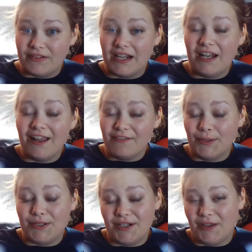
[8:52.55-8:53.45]
and I love
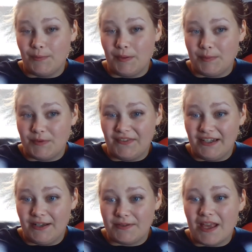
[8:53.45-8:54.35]
watching other people's
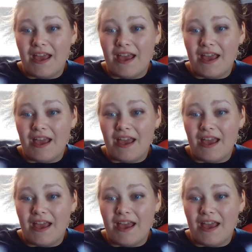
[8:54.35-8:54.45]
videos,